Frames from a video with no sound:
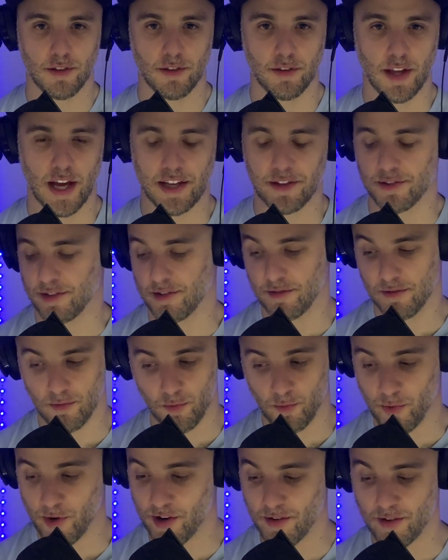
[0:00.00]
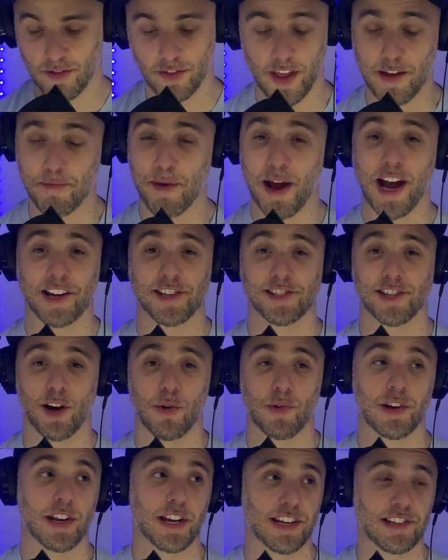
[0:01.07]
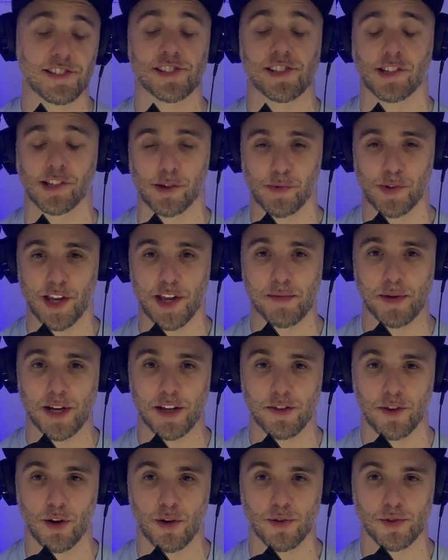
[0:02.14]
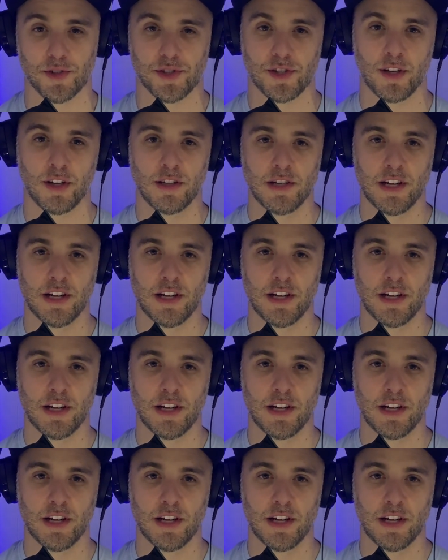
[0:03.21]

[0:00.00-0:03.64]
That they maxed out instantly when they made those.